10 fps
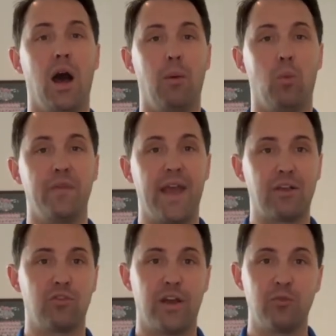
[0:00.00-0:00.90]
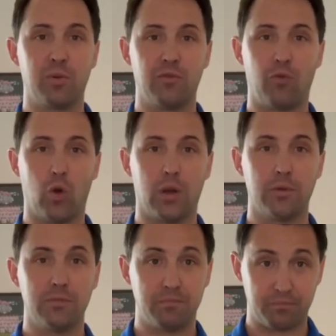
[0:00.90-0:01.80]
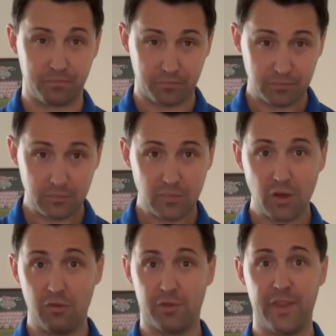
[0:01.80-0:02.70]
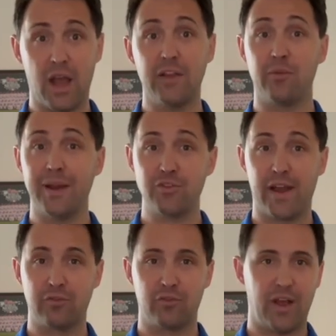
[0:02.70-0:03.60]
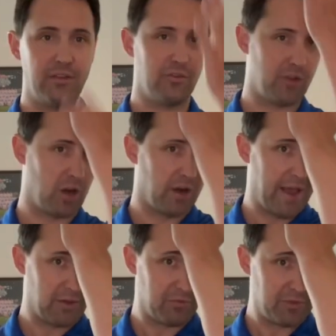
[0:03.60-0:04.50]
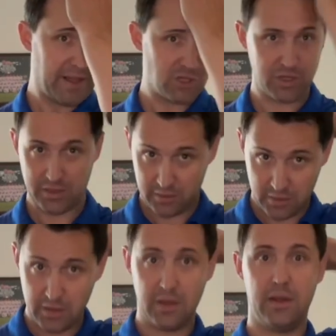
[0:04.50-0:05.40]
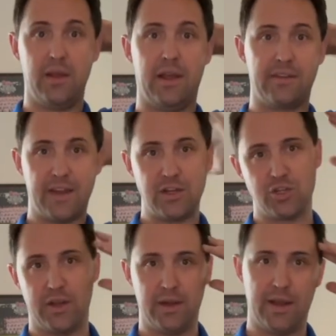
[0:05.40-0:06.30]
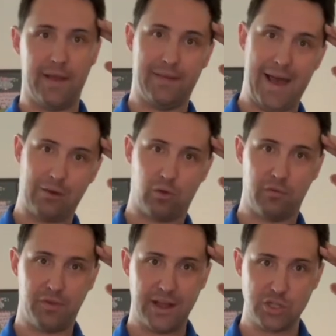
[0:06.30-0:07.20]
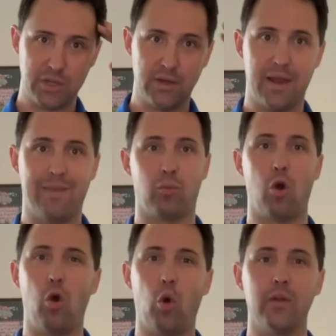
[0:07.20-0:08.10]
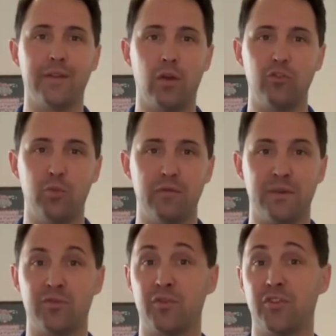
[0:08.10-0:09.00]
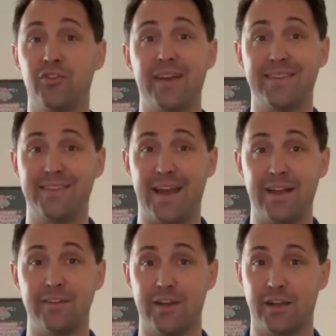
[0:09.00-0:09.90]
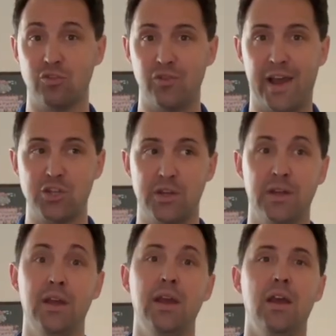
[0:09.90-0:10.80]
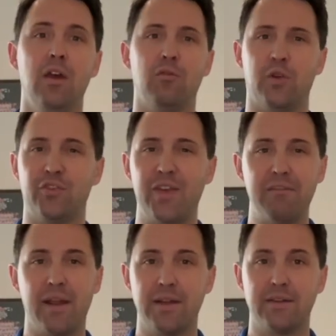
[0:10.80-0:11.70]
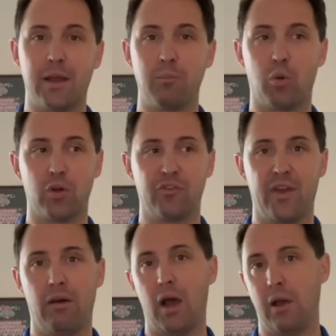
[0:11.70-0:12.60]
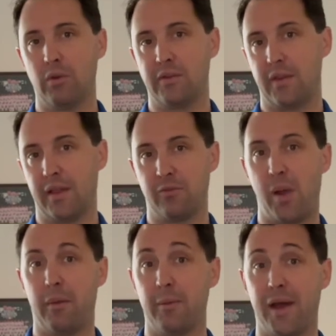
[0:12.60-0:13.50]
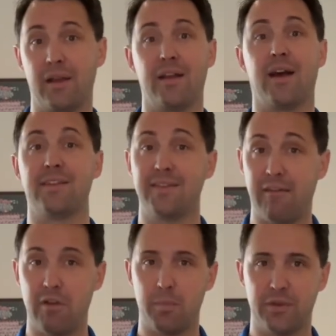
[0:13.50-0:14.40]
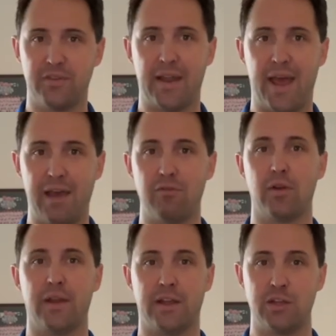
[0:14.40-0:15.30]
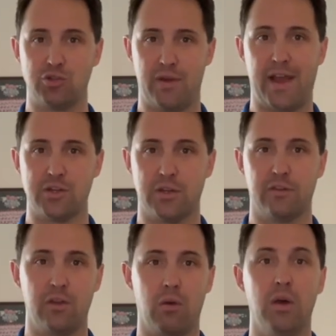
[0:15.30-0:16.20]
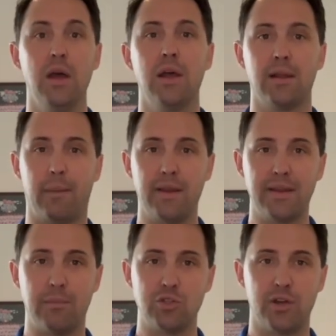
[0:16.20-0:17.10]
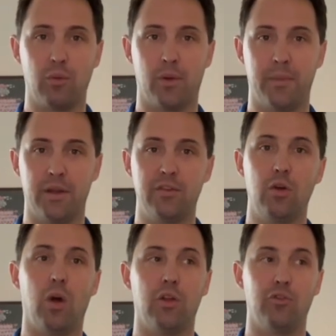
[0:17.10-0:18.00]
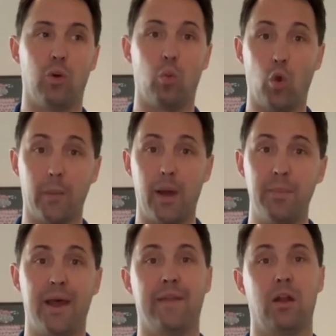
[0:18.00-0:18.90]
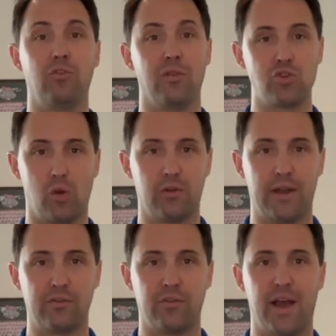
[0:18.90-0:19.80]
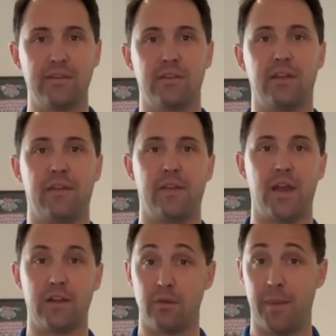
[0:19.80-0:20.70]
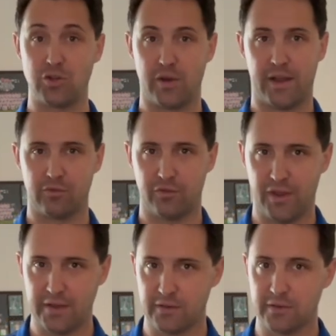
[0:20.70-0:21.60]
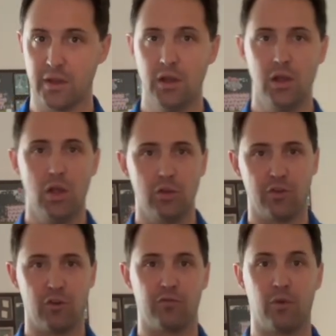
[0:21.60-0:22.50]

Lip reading: With the exercises performed for the isometric exercises are flexion, extension, and lateral flexion, and then we're holding those movements for 6 seconds in a contraction. For a 7 out of 10 Borg scale, I would say that's probably about a 70% effort in contraction. So let me demonstrate what I'm going to do. I'll do a warm-up, and then I'll do the shoulder exercises, and then the isometric exercises. So for